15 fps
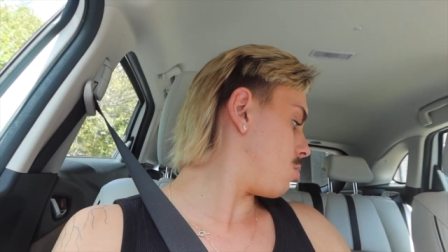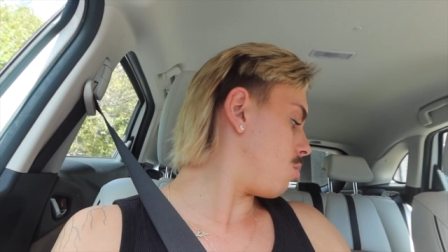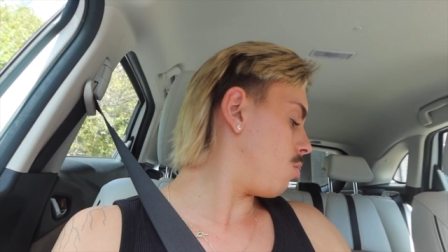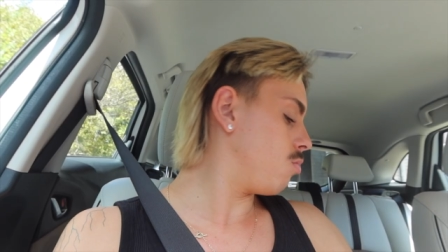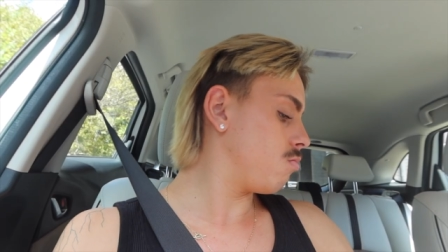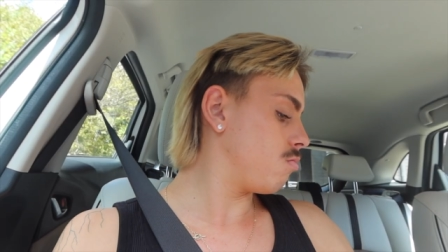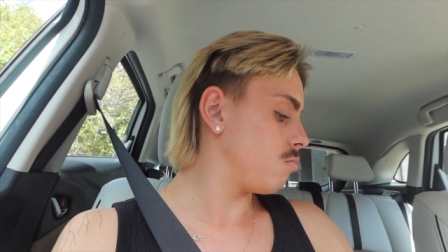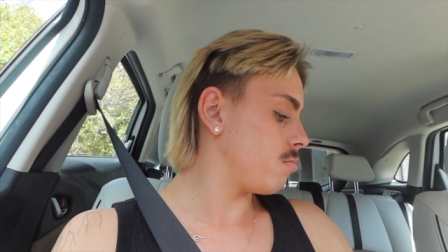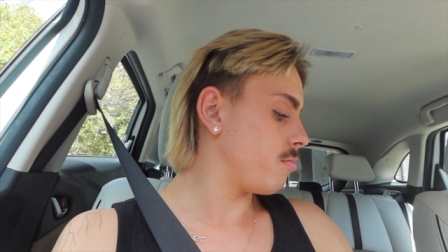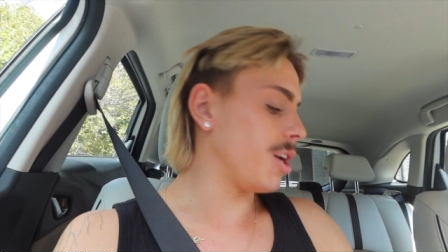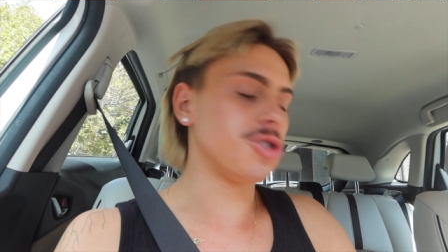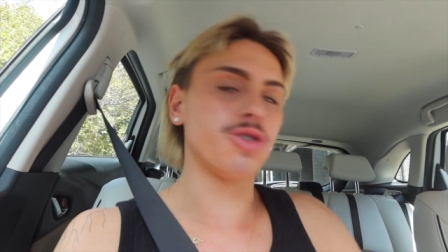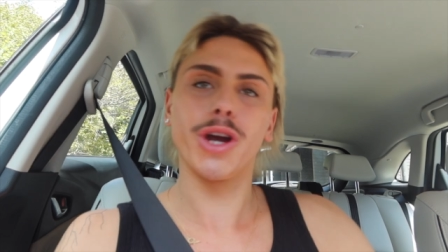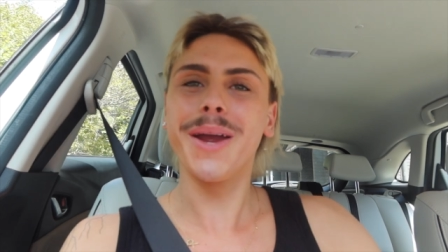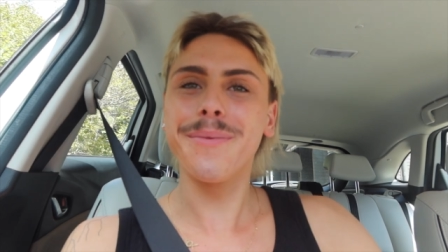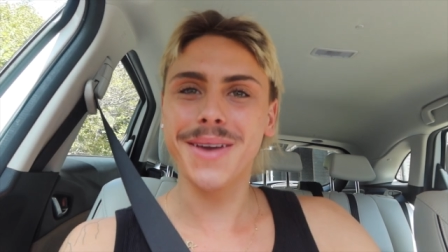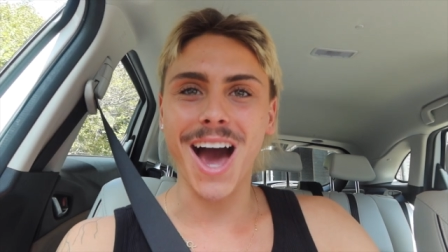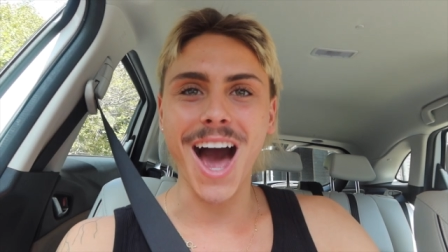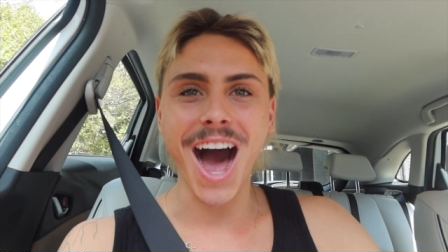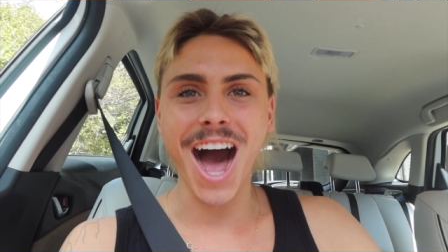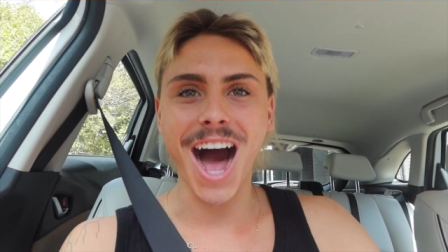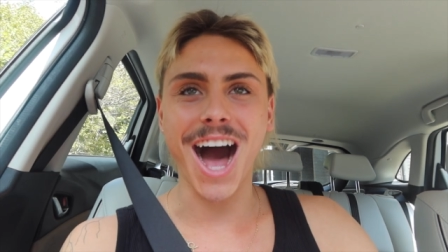oh, my dream
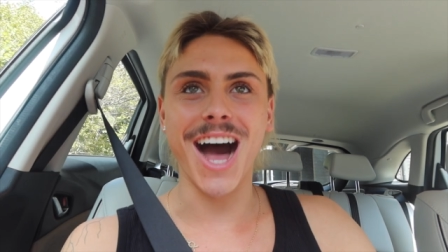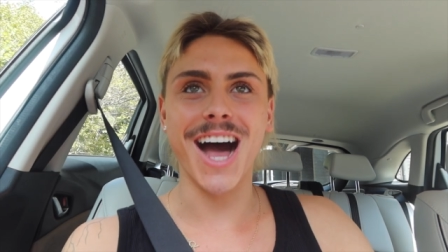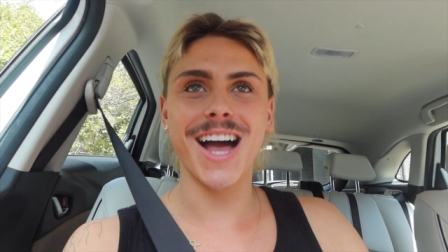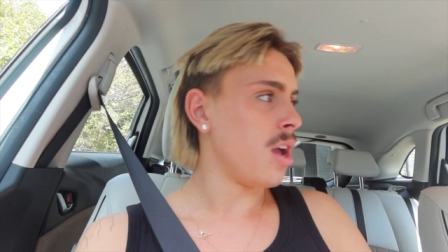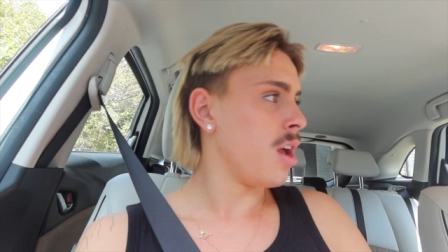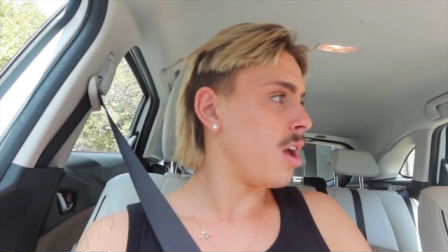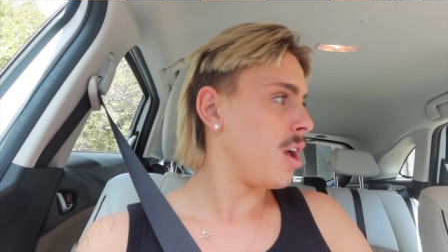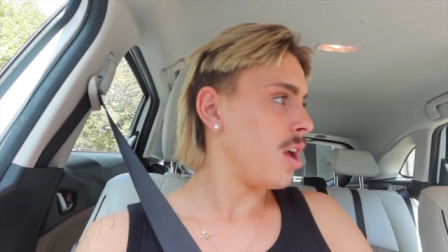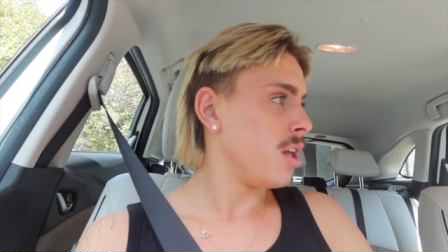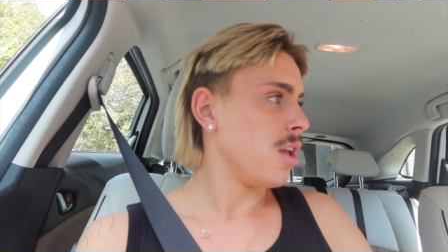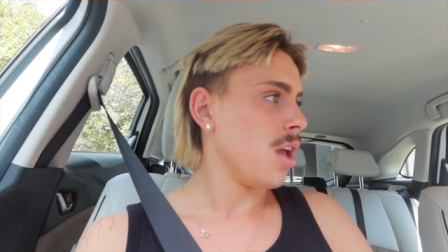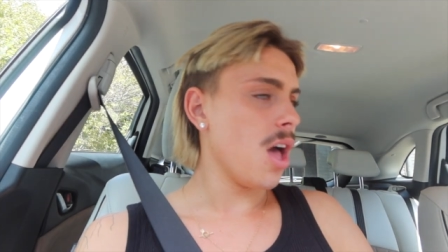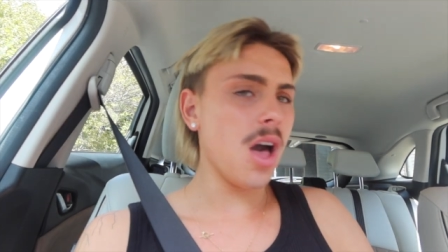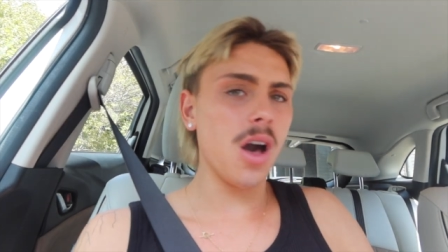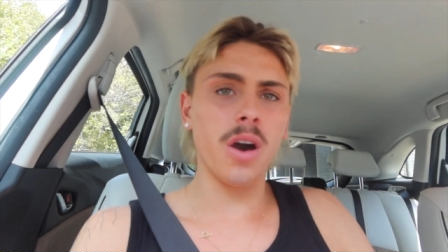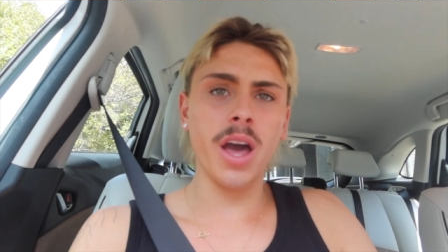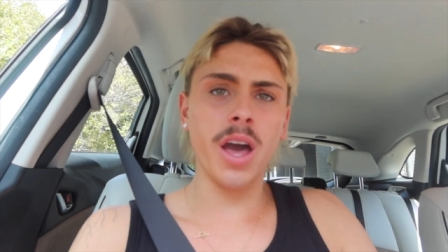car. Hey. Oh,